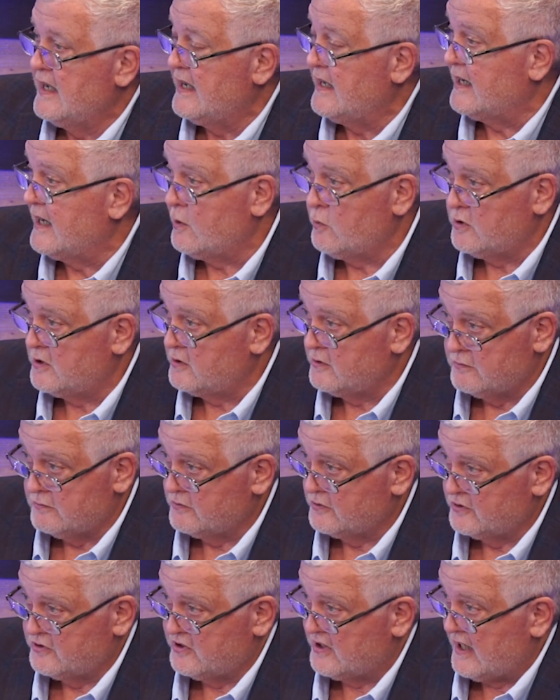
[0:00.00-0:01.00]
And I would
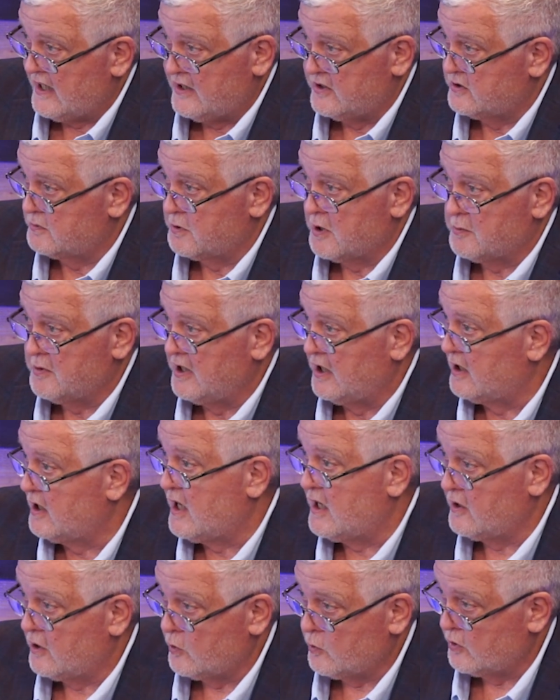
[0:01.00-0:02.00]
say it's probably a
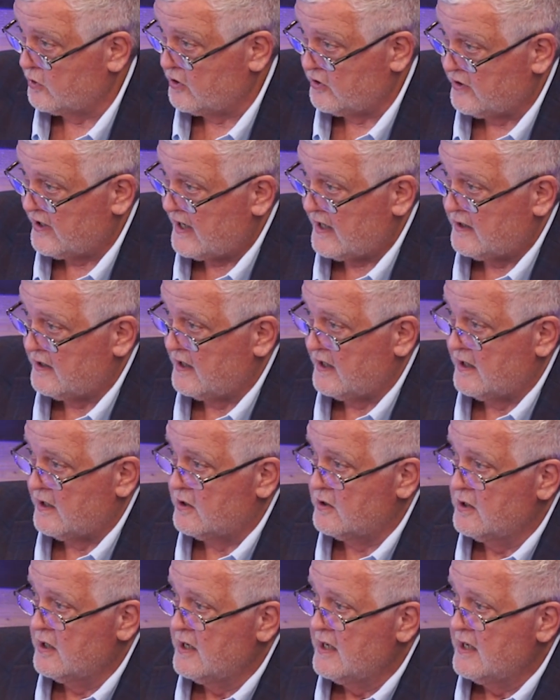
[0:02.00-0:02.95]
lot lower than that now.